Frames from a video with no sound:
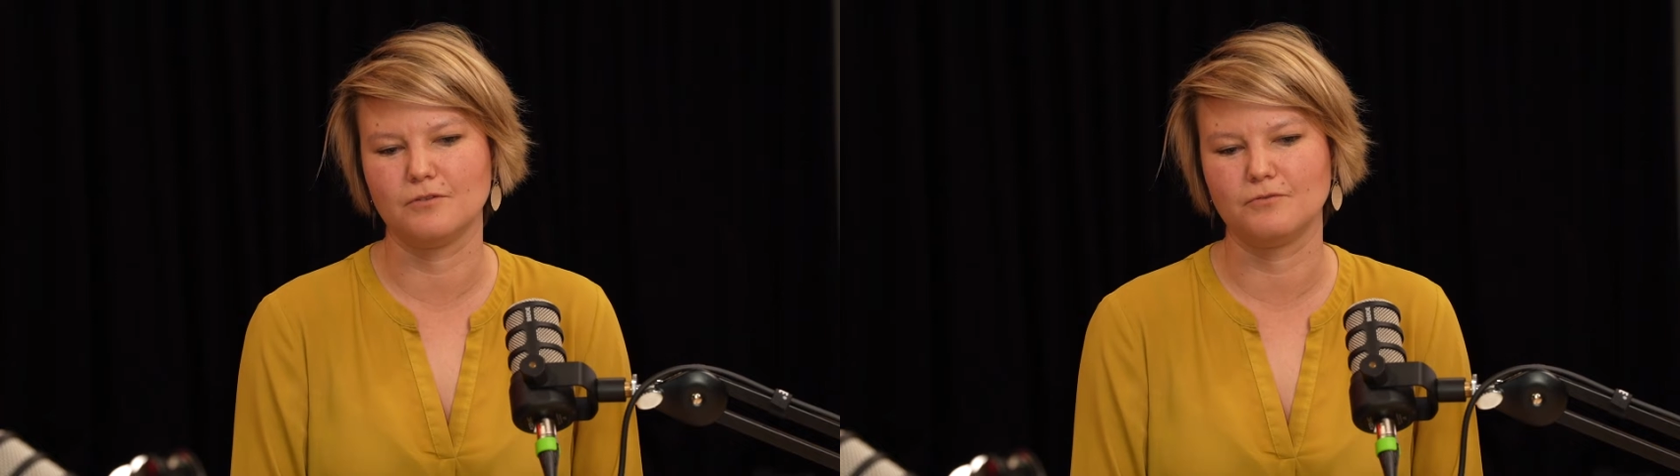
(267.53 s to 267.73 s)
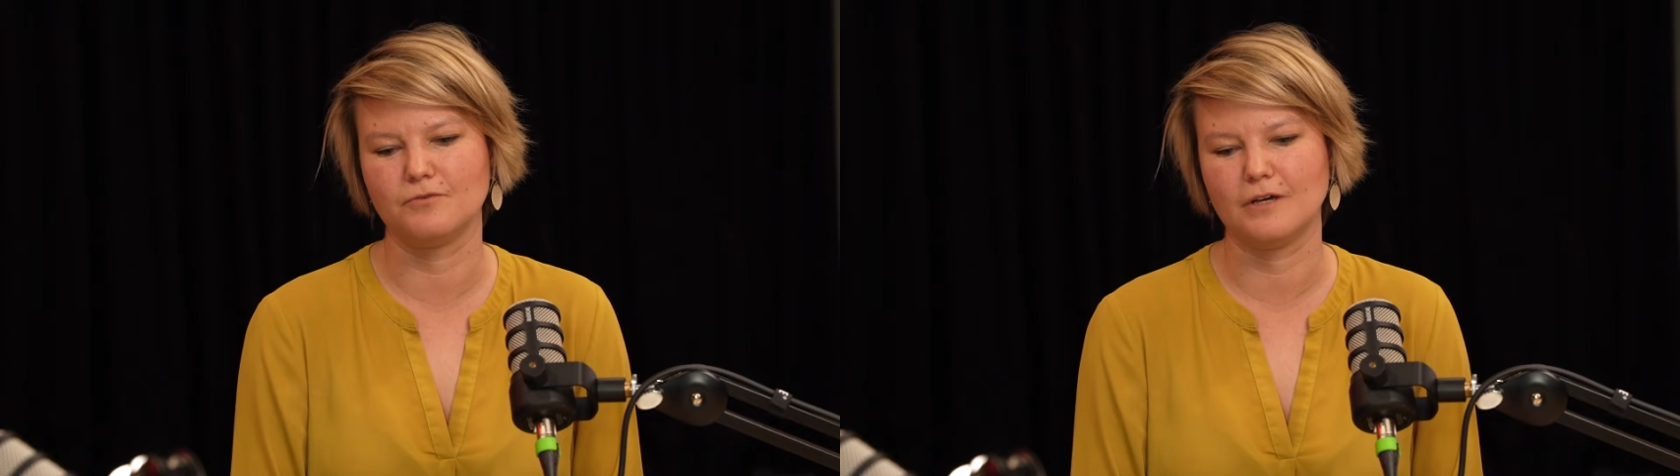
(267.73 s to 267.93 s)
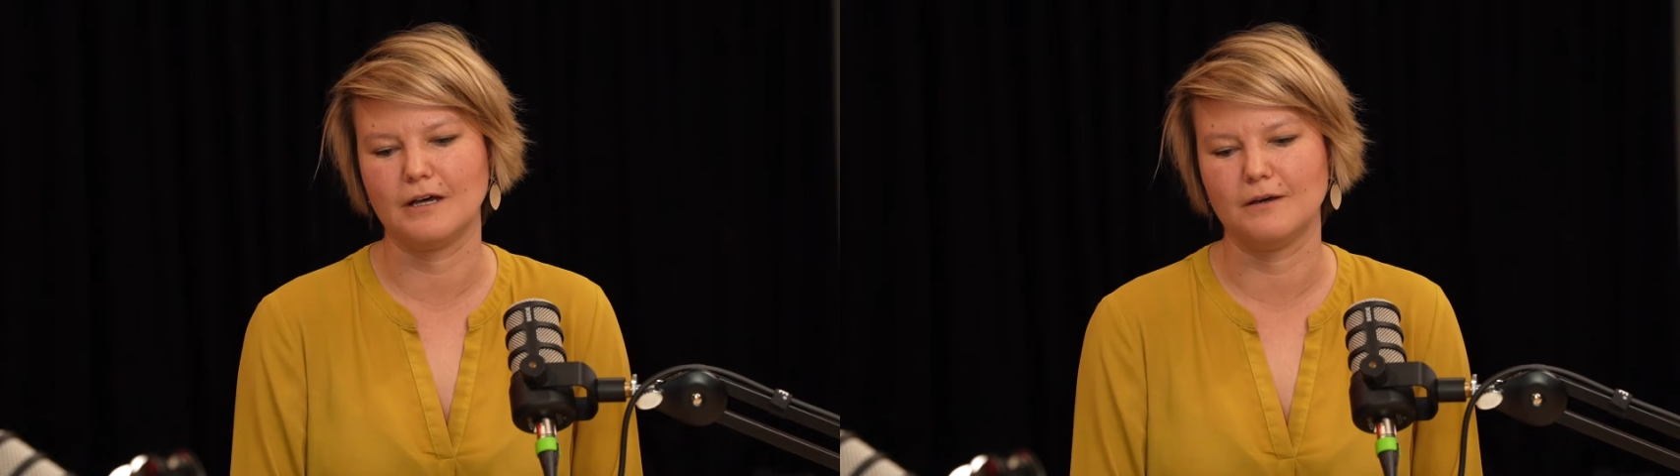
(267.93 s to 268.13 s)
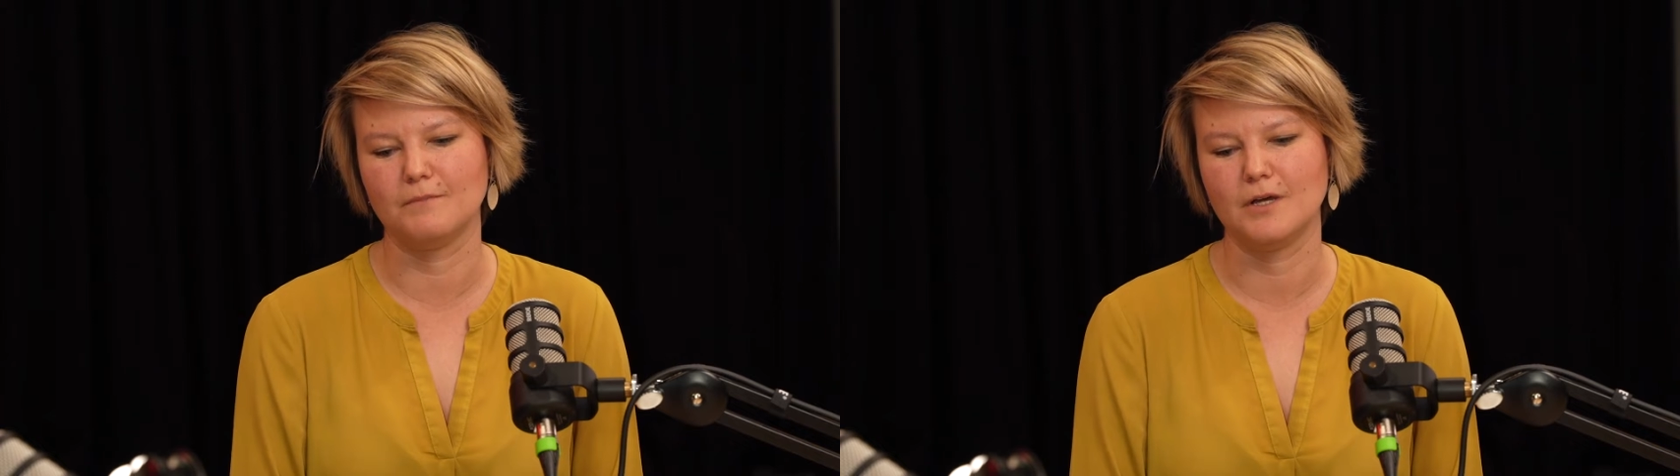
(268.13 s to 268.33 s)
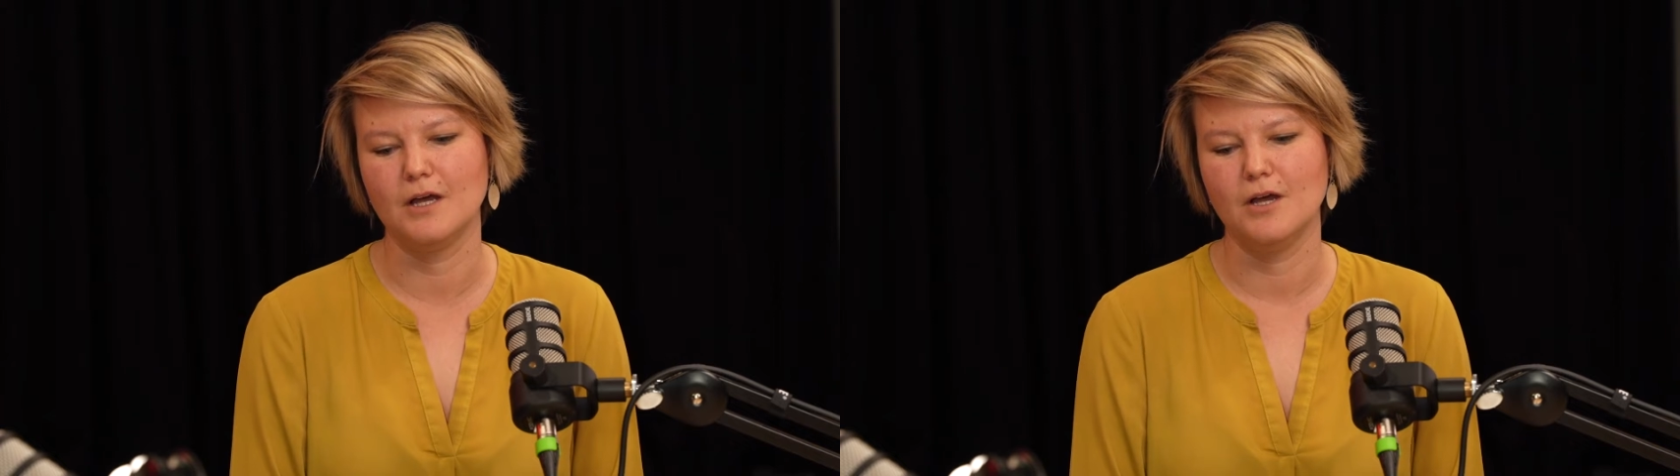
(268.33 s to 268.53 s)
of
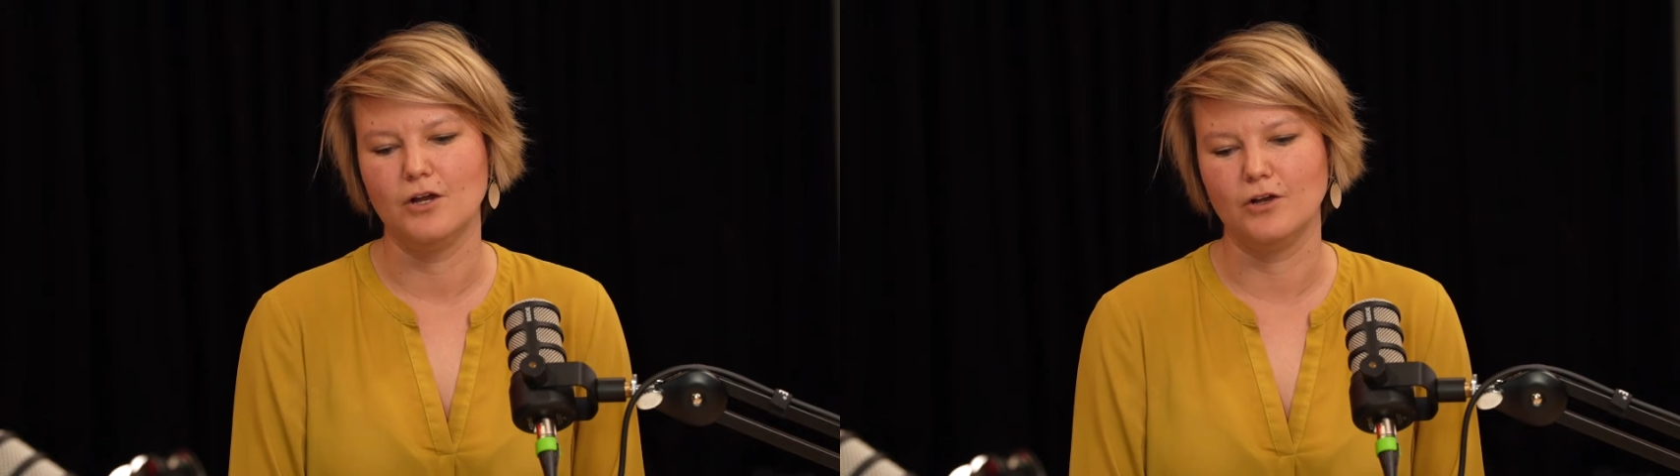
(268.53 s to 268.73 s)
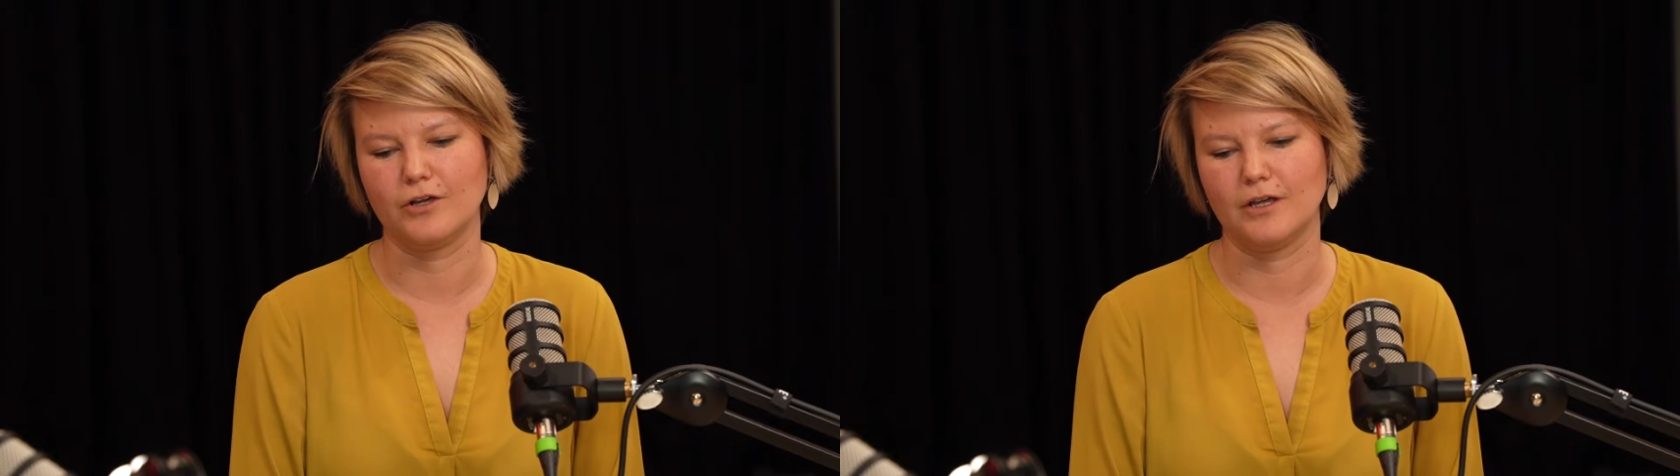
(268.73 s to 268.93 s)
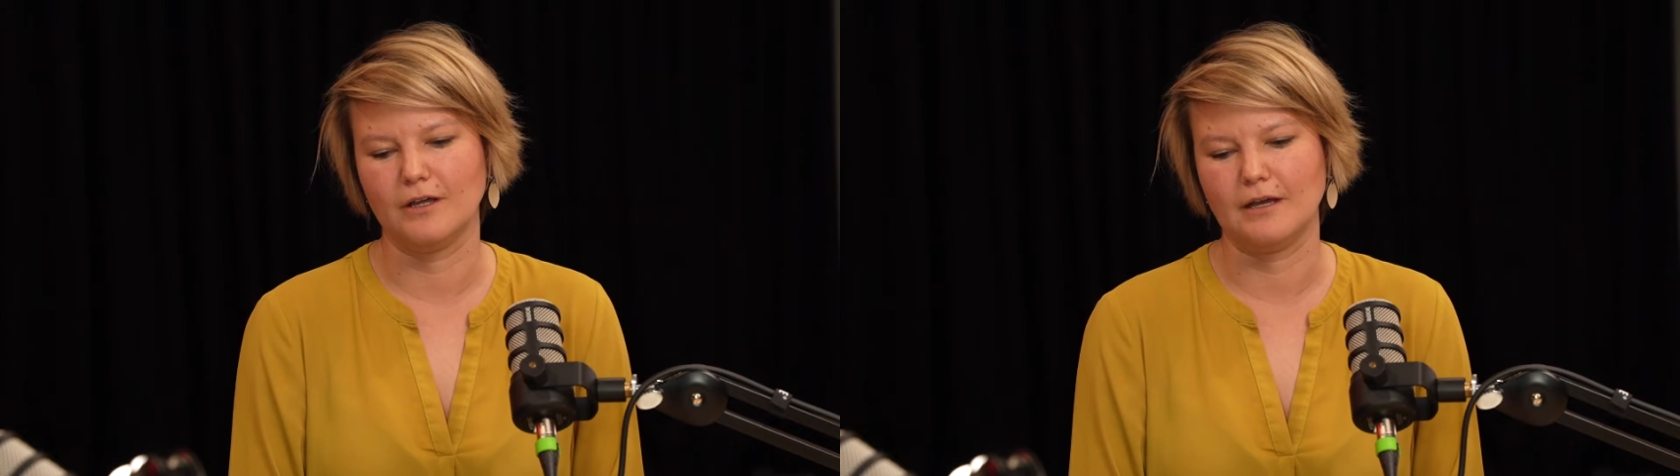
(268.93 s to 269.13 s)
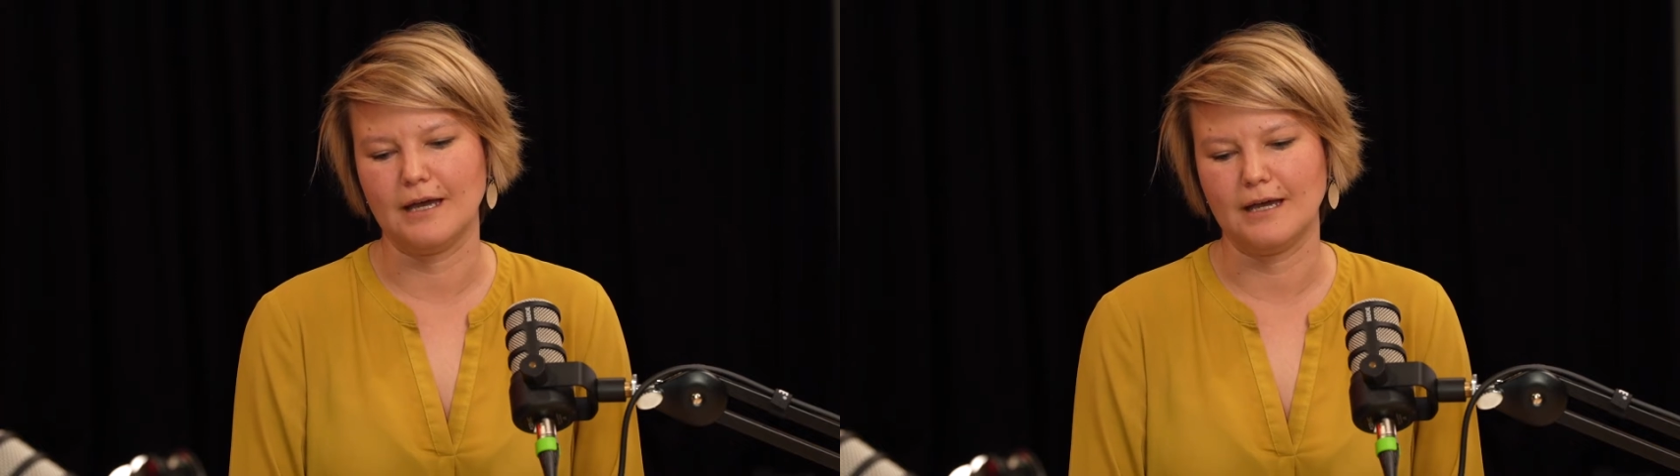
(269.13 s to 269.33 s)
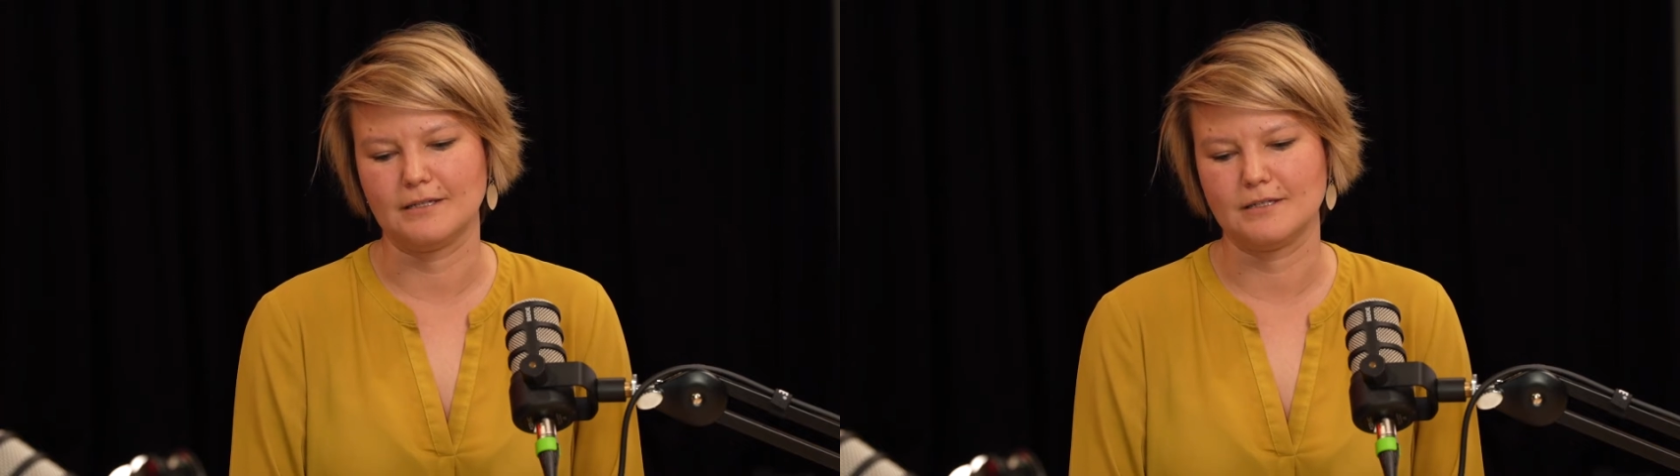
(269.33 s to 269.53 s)
looking
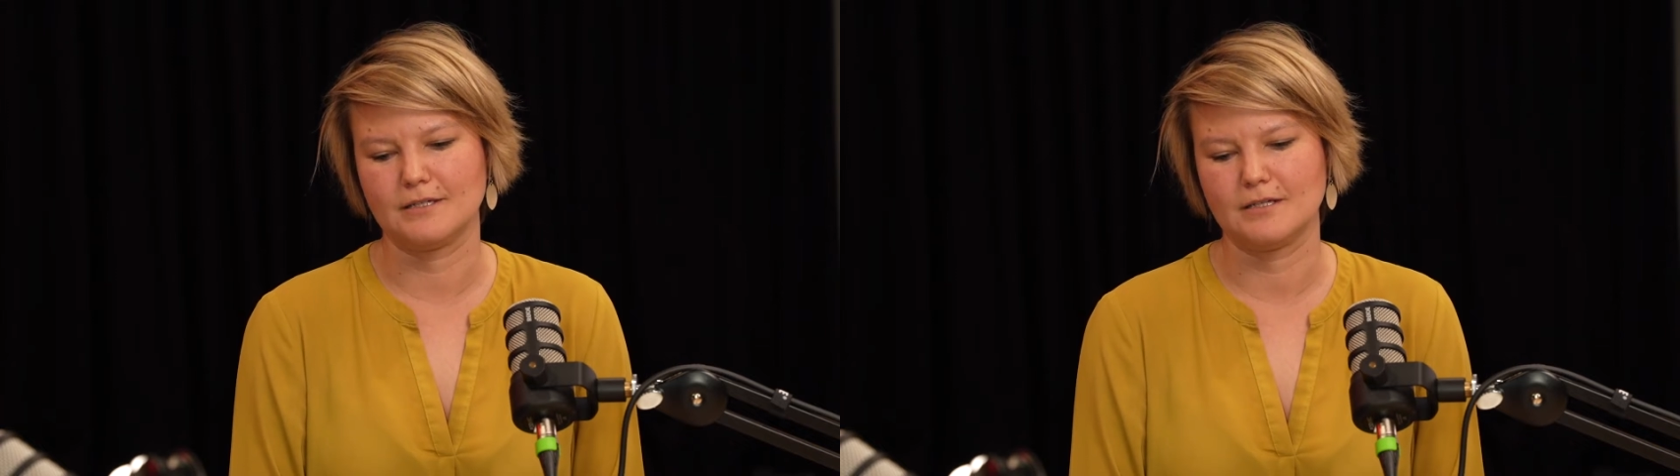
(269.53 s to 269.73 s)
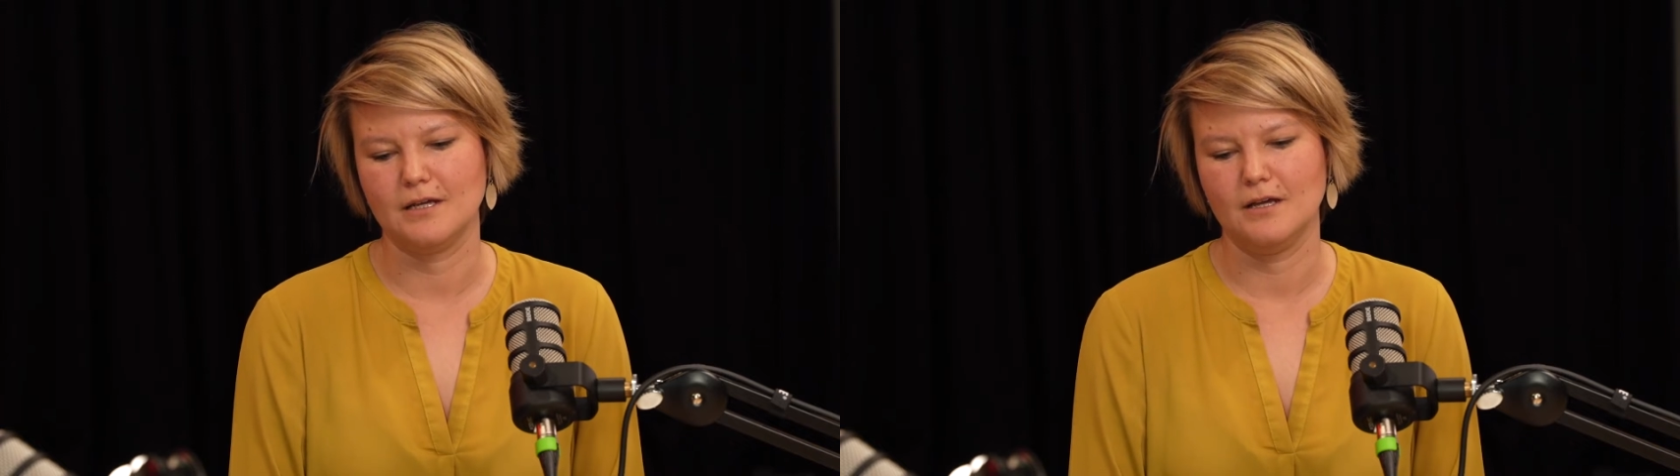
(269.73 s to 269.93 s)
at